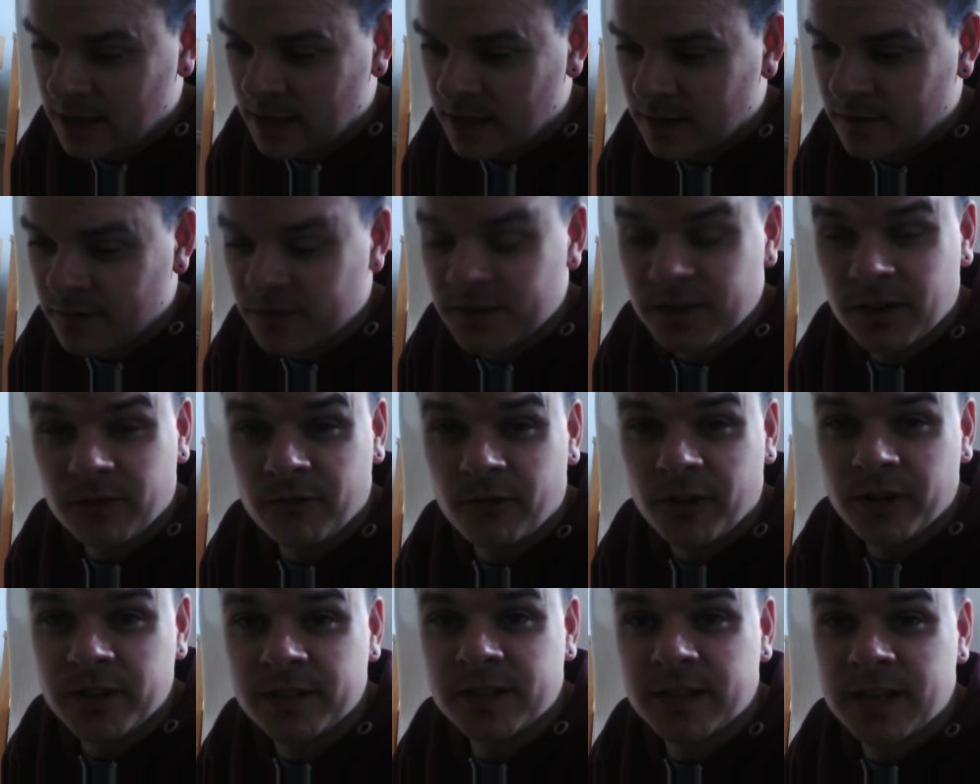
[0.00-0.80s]
And for some
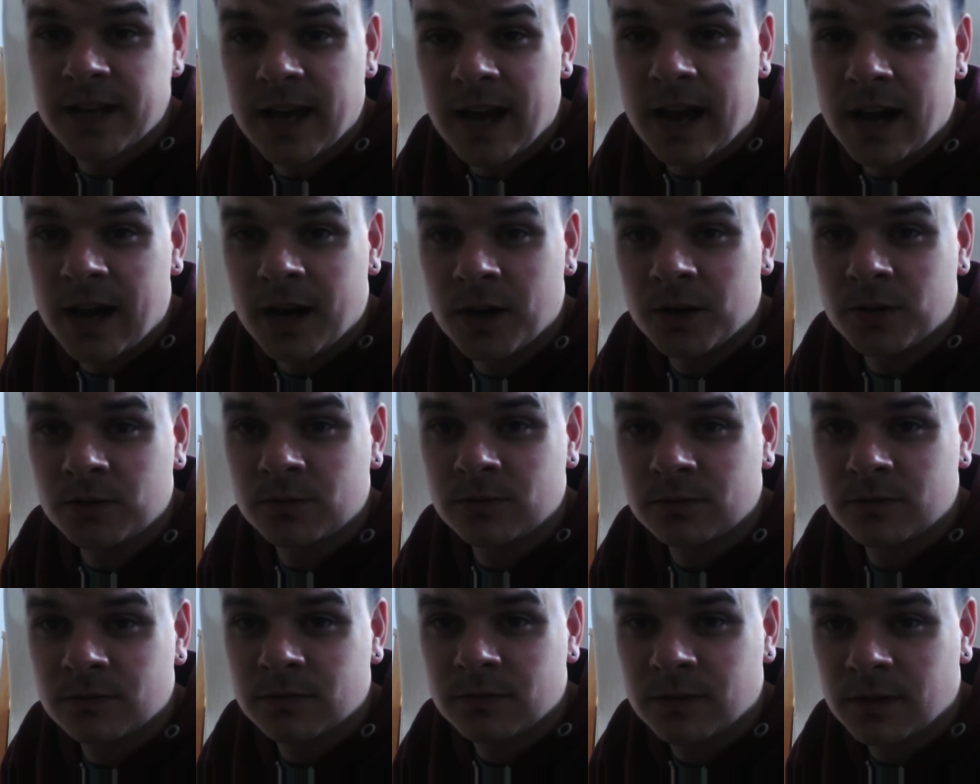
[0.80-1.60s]
reason
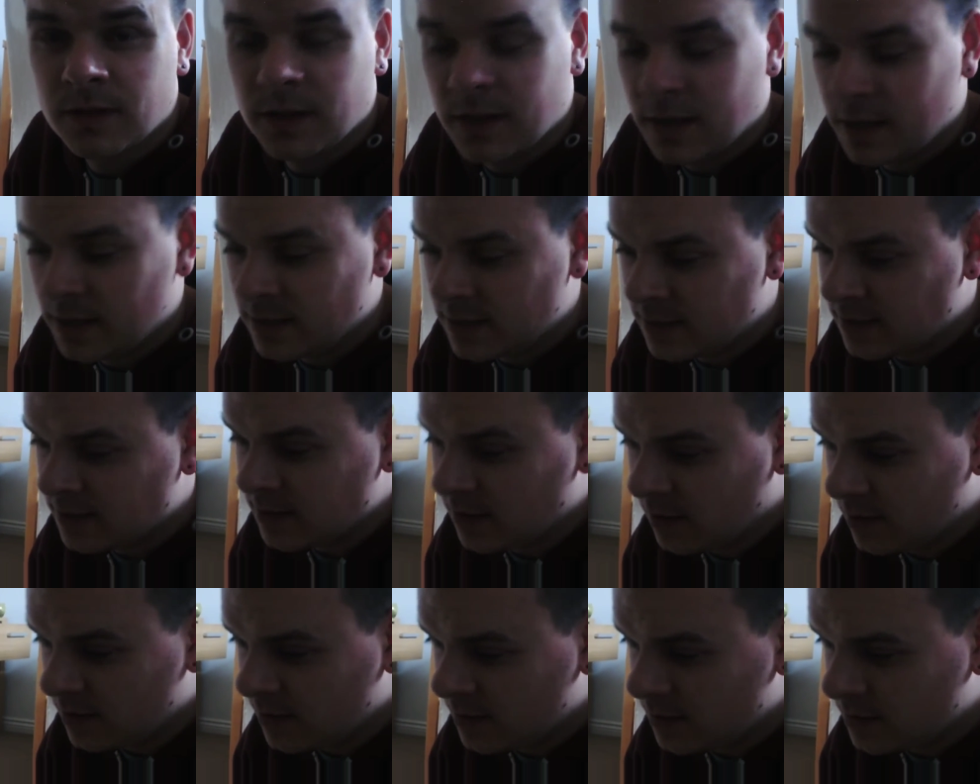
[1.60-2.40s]
now... He's
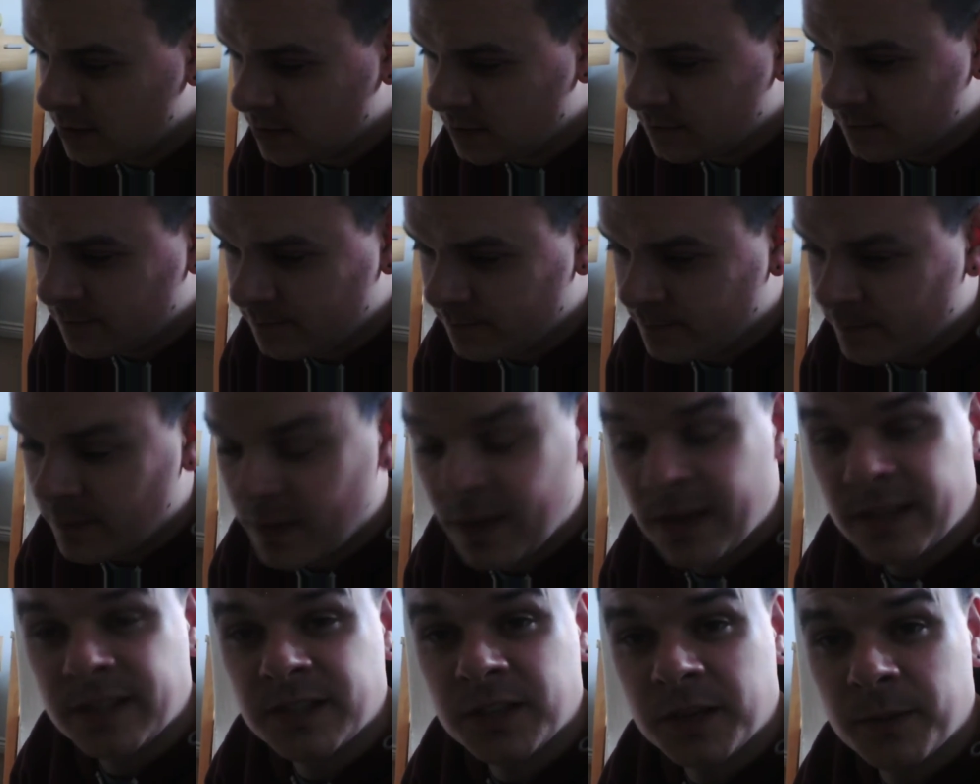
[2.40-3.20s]
decided
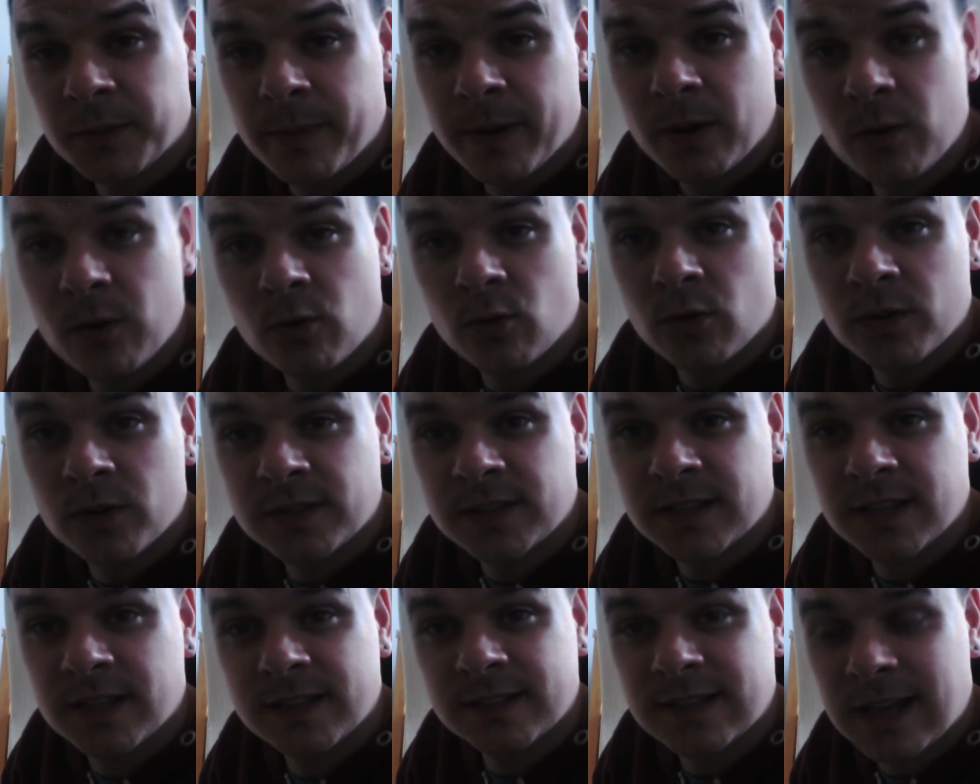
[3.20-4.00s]
he's going to peel all the
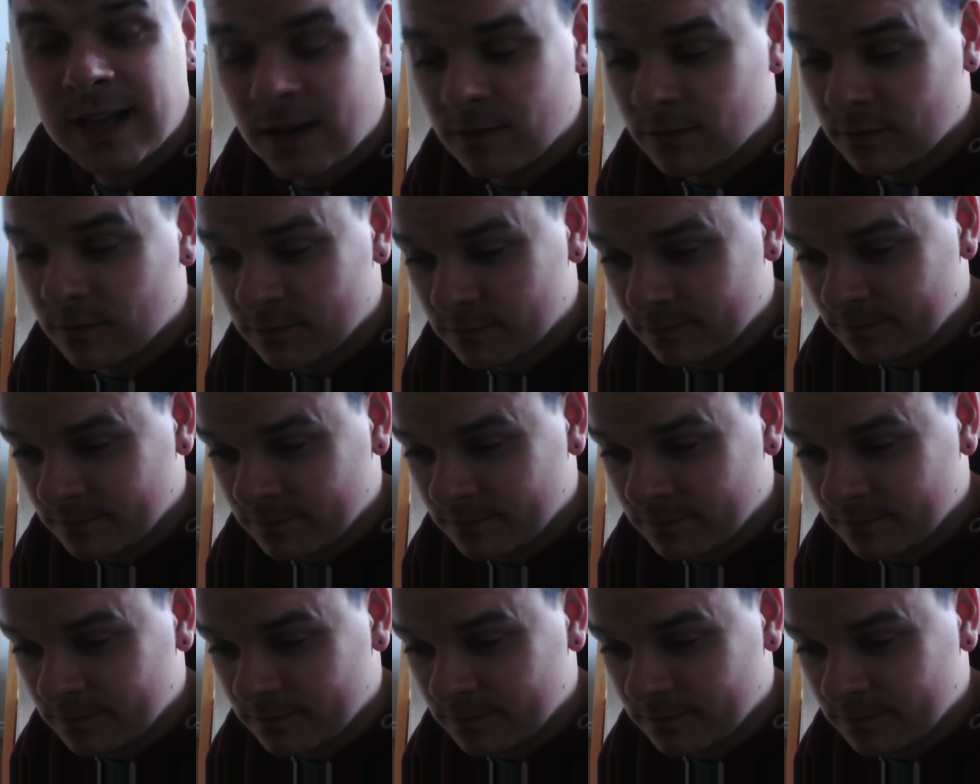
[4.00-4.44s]
stickers out.